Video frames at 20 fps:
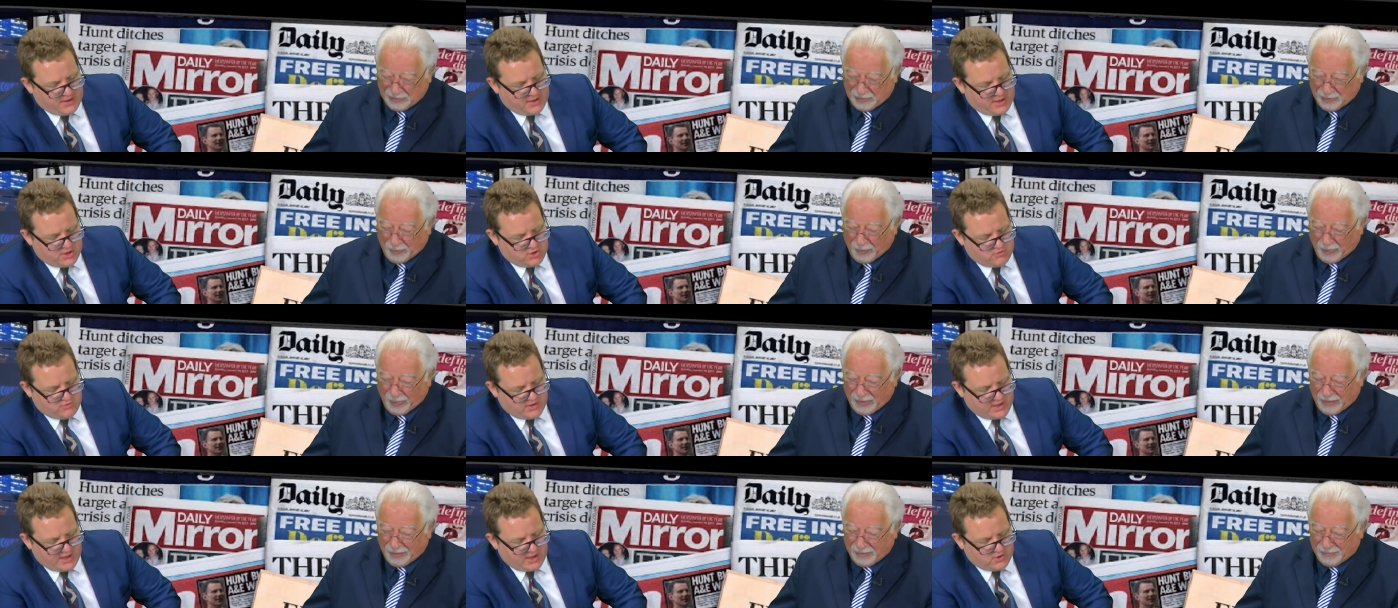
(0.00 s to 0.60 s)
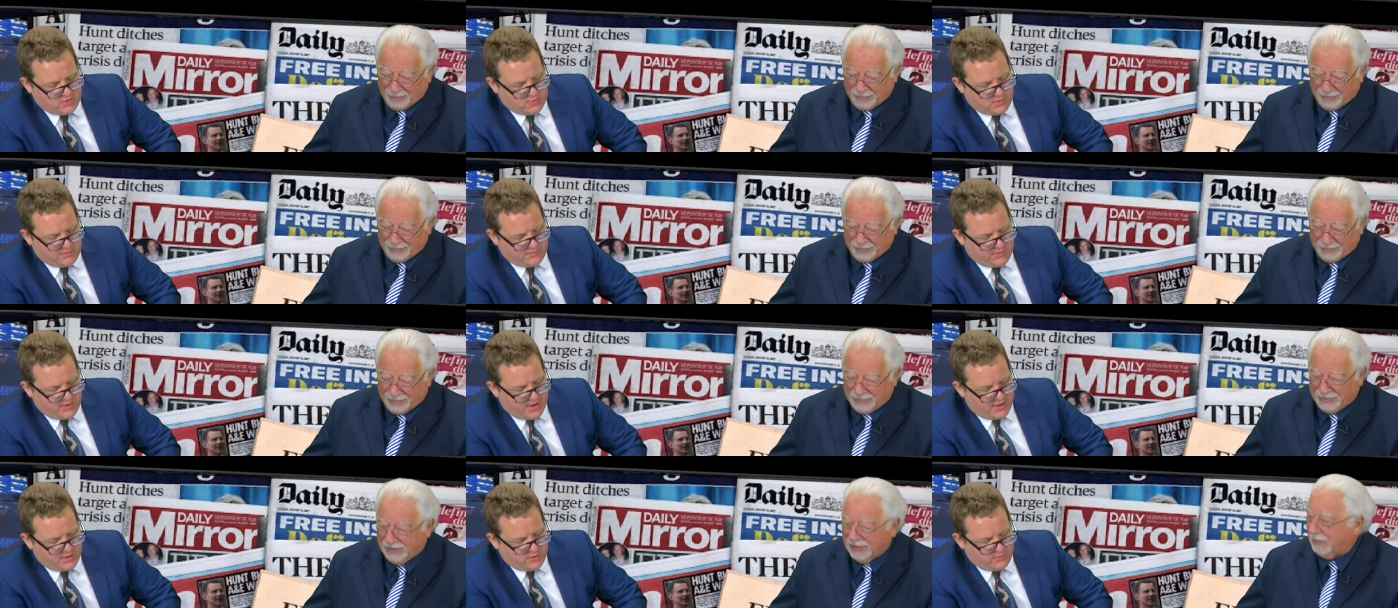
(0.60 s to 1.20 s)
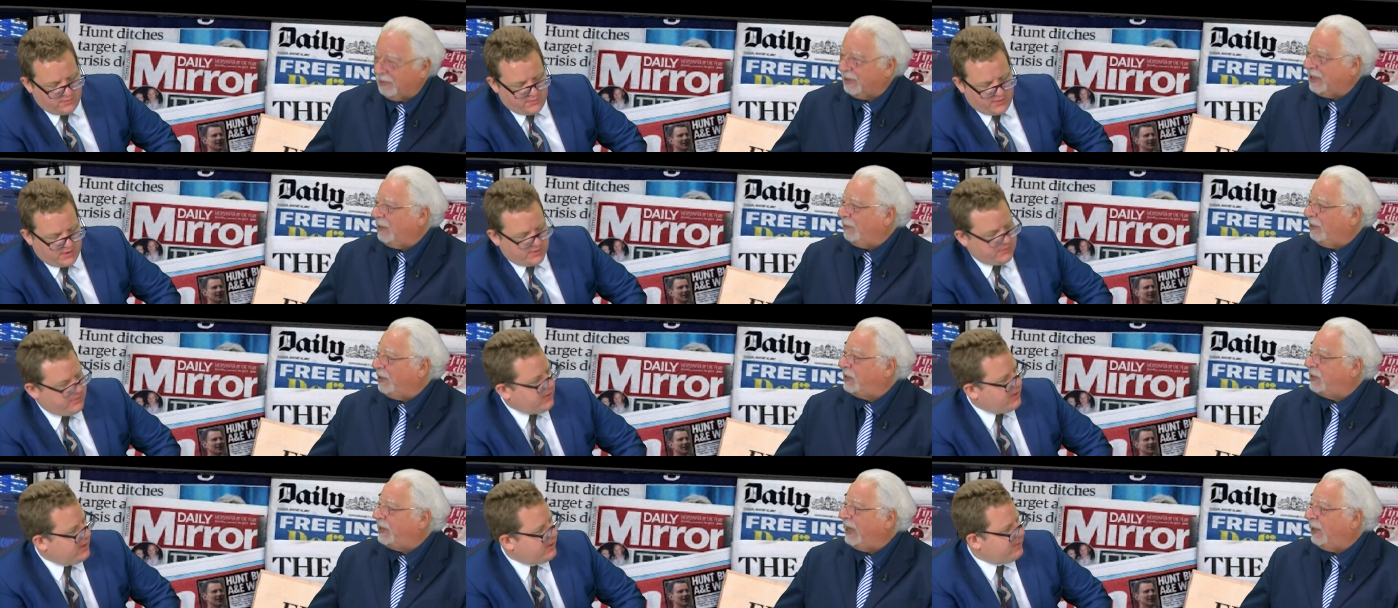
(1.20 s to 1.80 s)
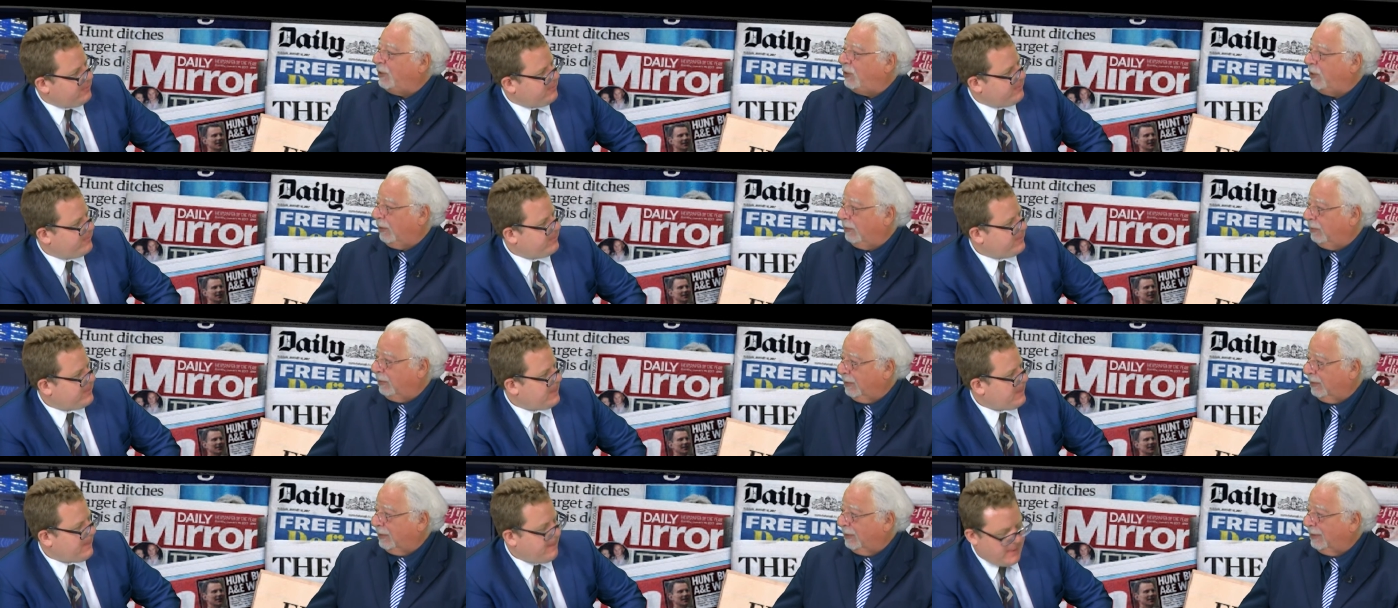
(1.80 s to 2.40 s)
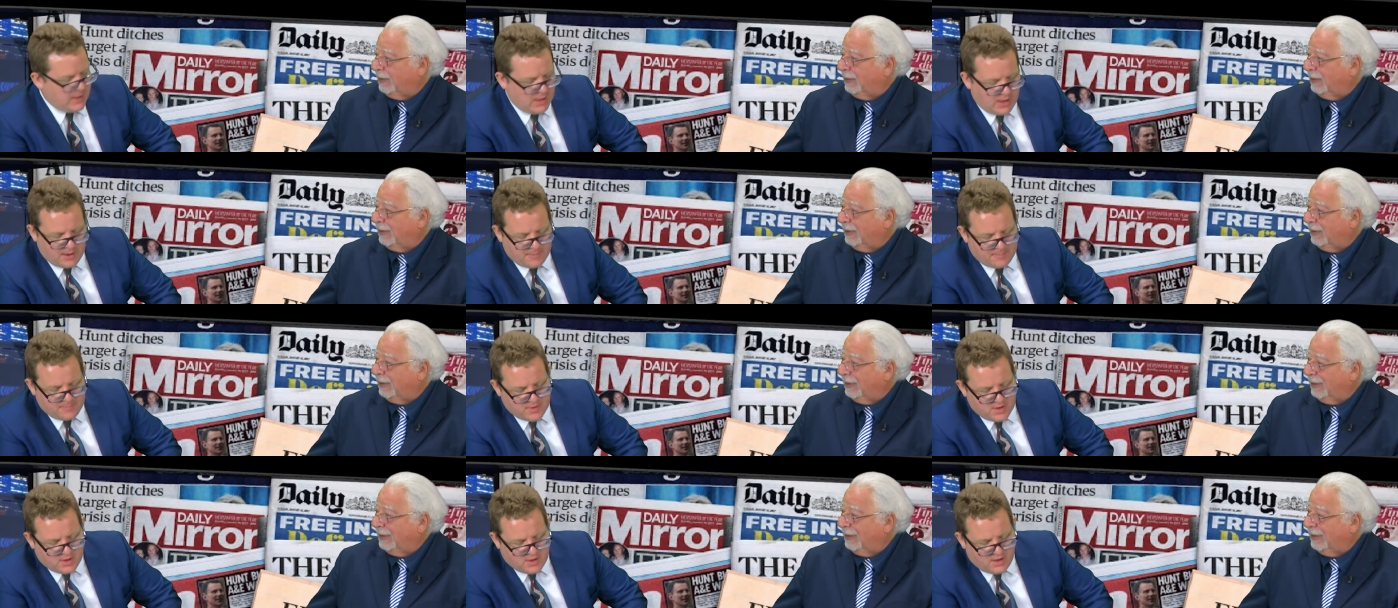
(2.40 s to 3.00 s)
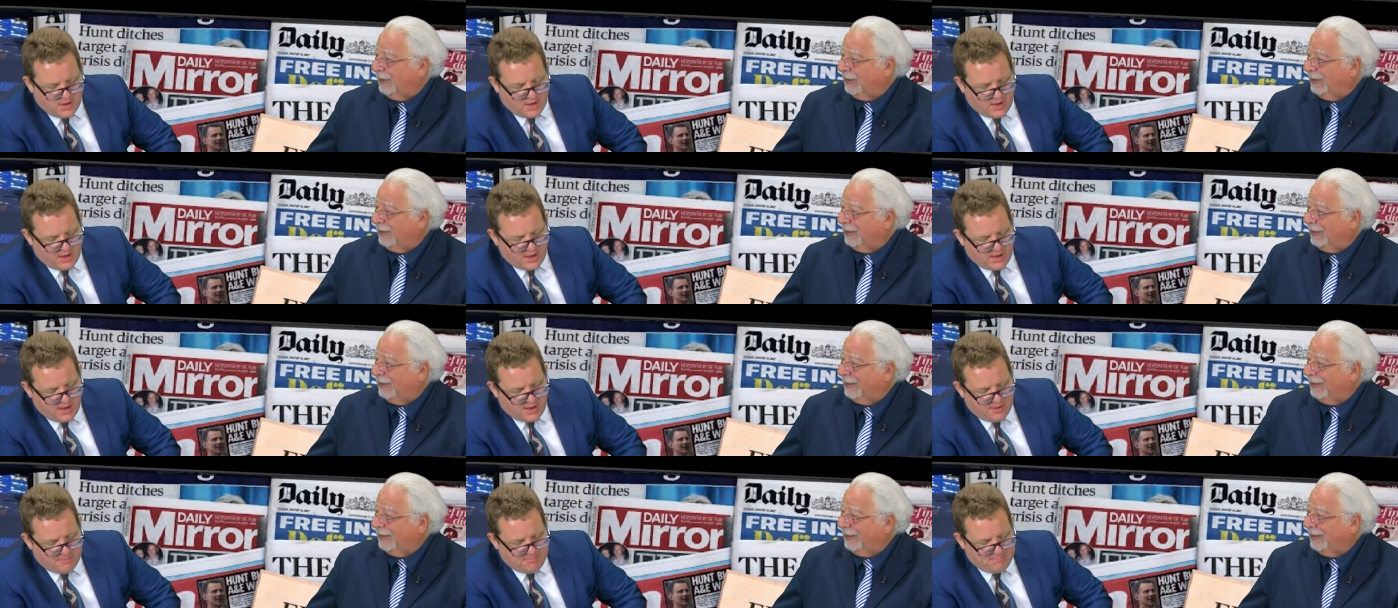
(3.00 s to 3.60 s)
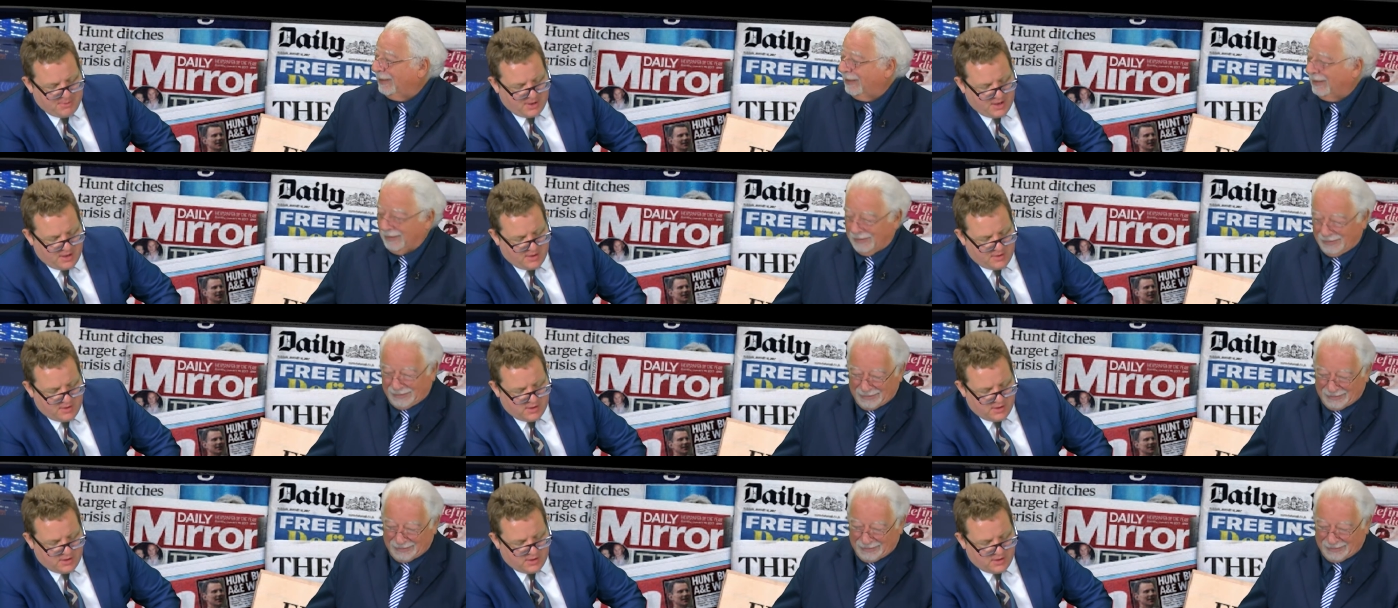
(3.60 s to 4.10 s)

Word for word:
Speaker 1: history getting to a final, yeah, first on a statue. Yeah, um, but